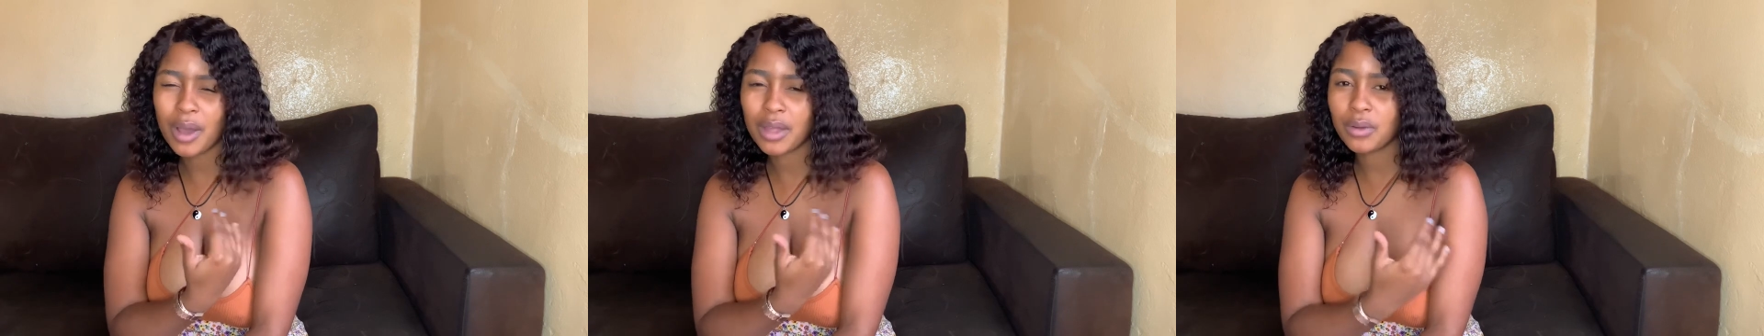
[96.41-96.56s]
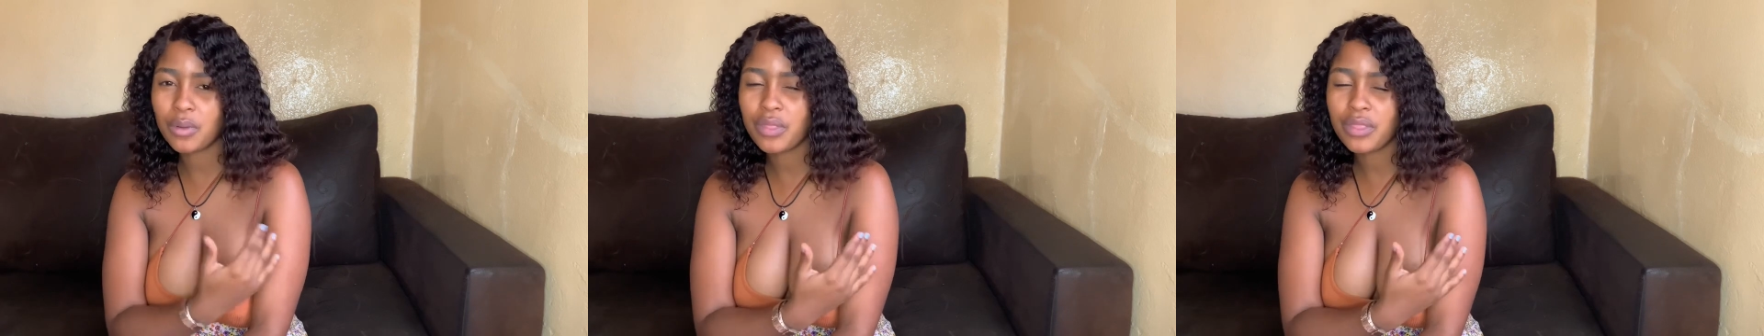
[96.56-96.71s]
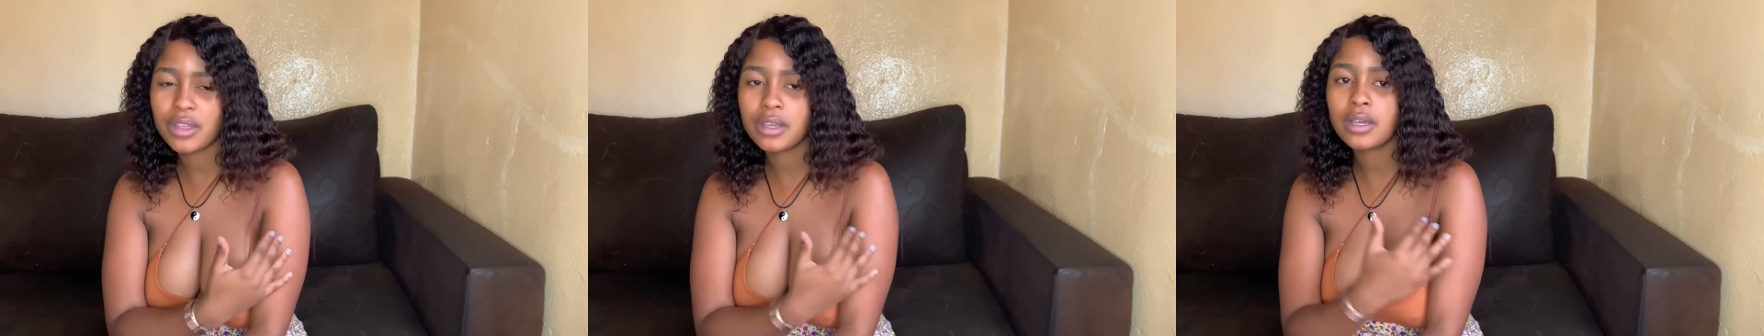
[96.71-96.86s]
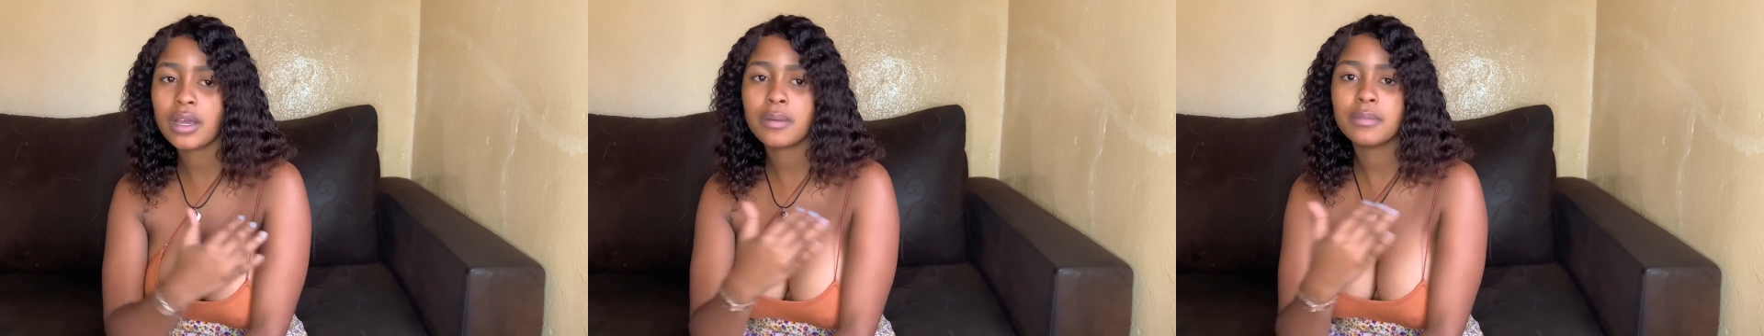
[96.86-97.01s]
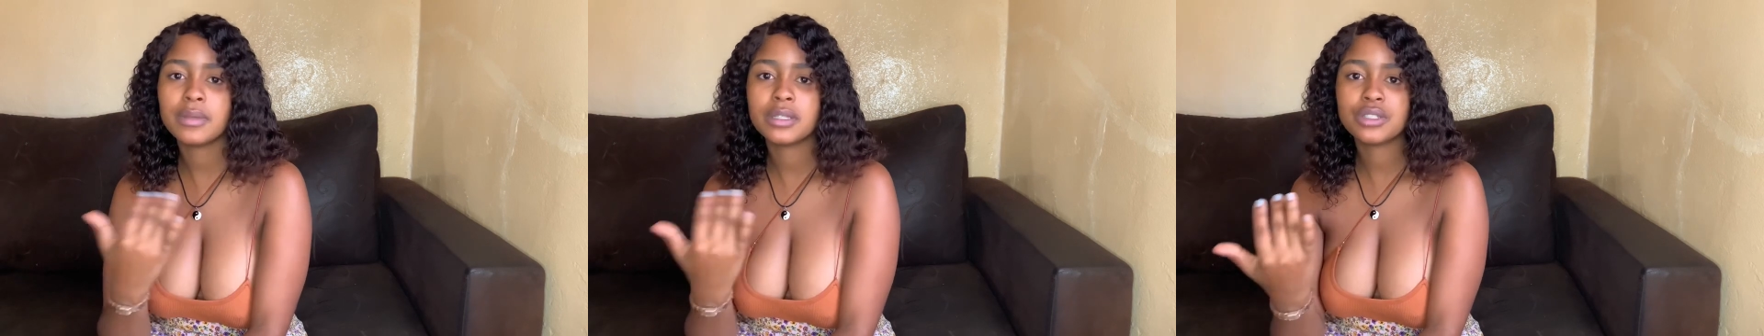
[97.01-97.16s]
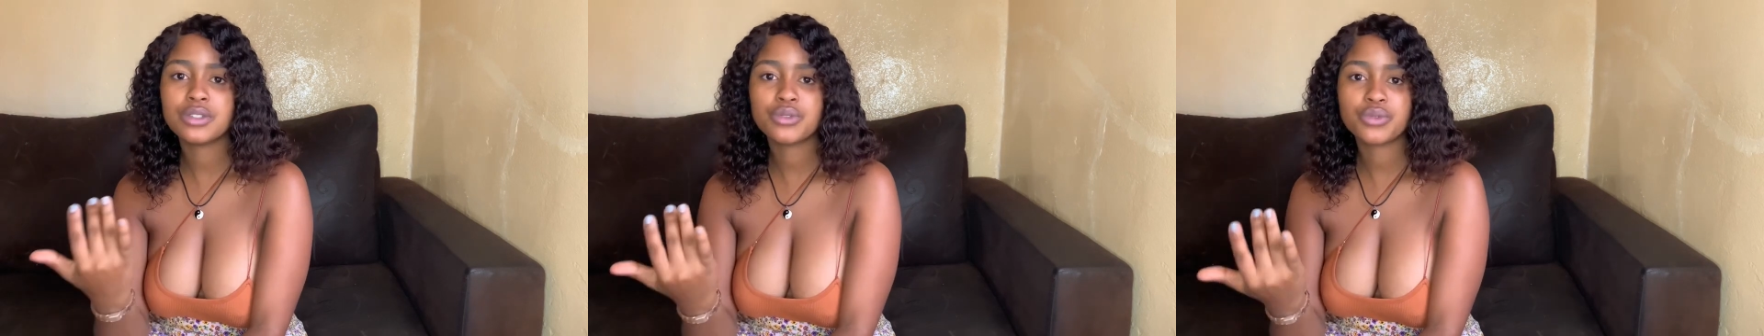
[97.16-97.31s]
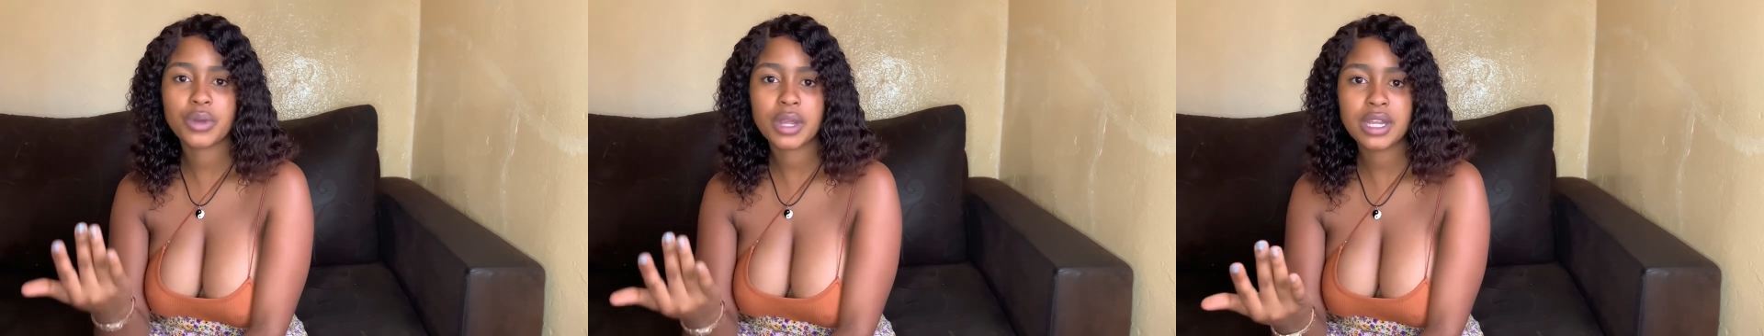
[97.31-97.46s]
don't think I'm
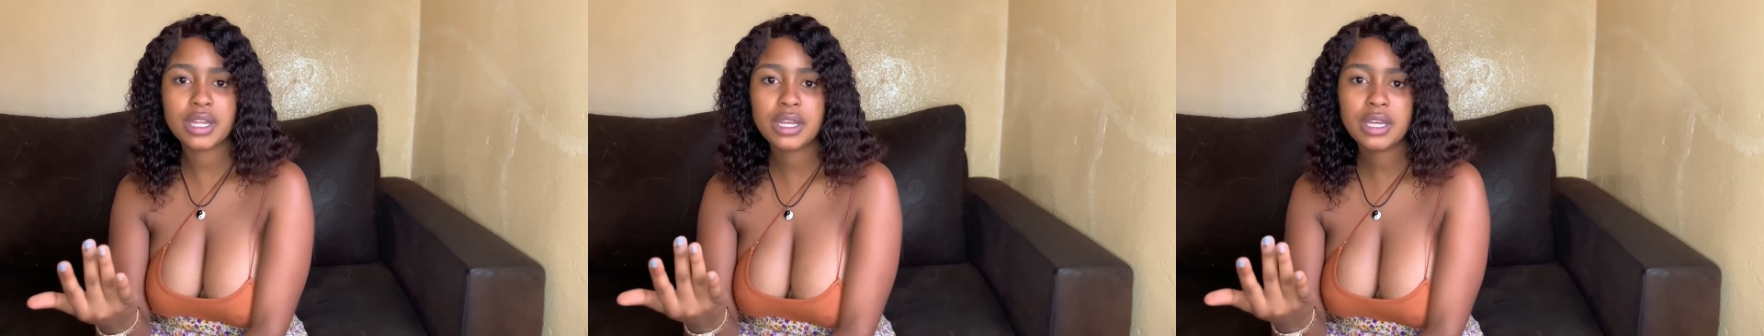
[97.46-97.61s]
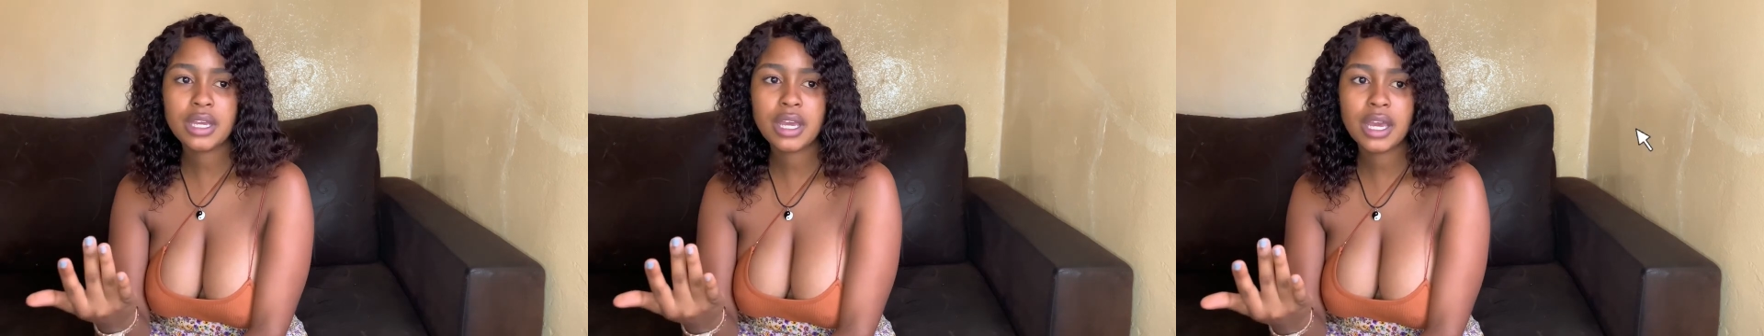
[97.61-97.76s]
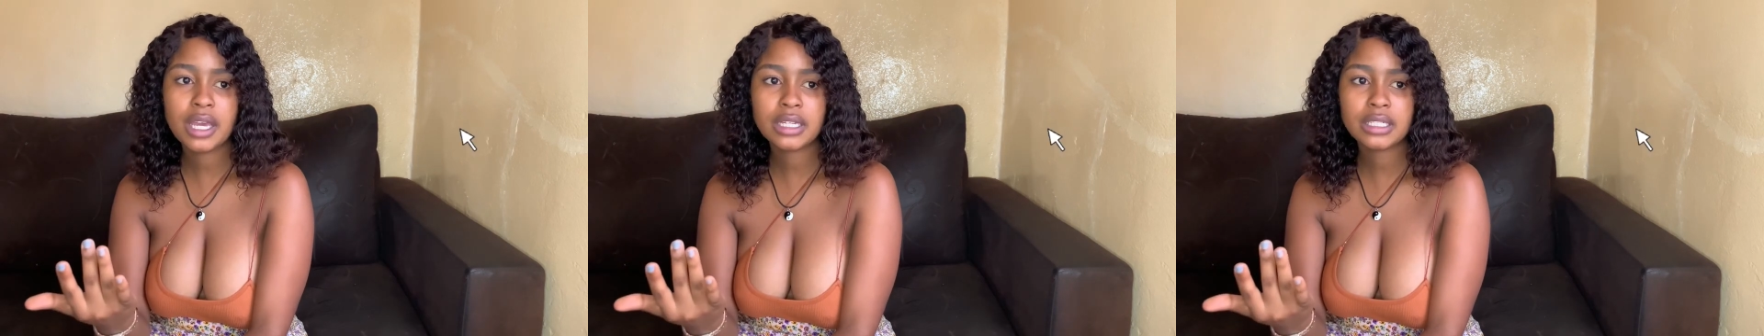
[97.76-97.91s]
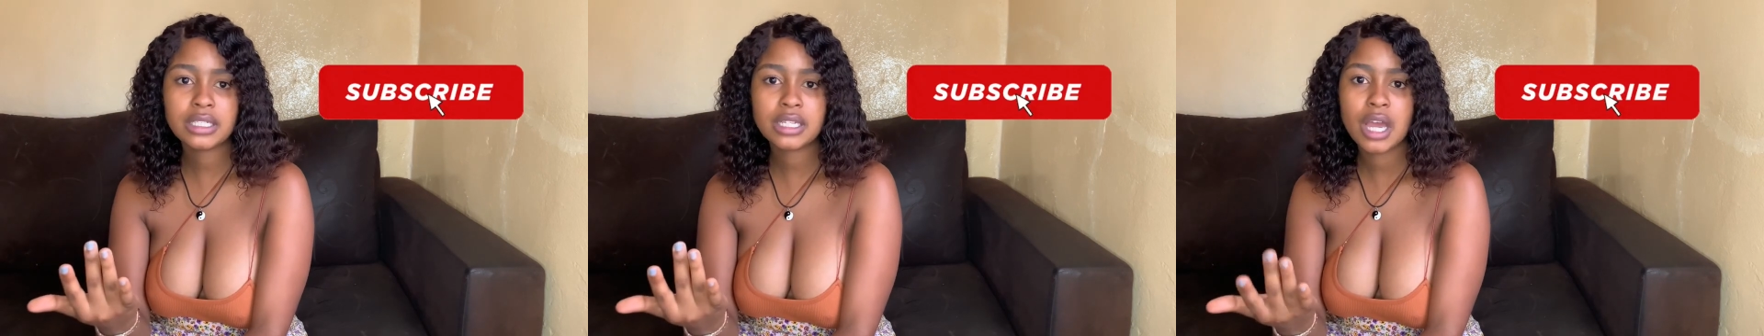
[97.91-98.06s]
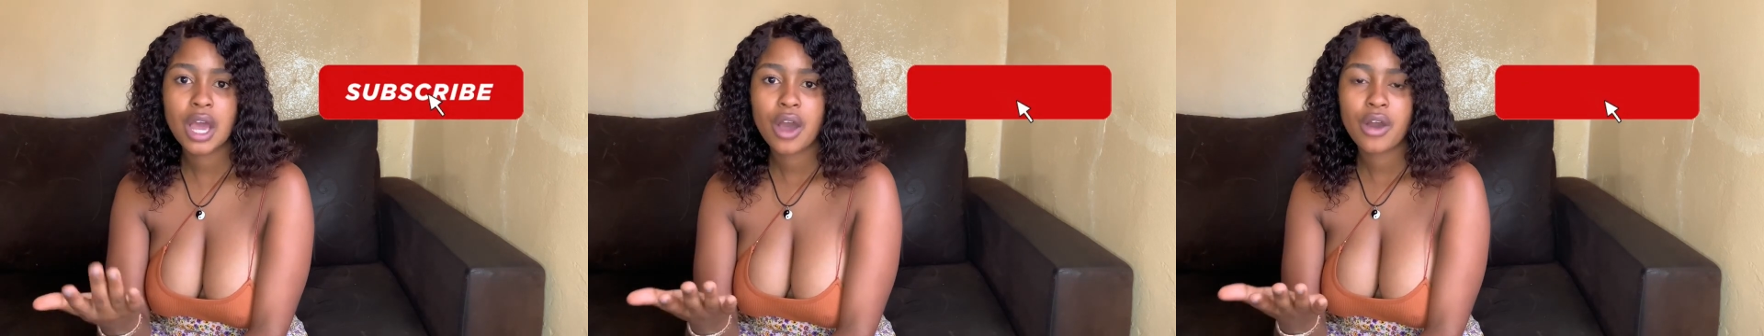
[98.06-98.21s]
as ready yet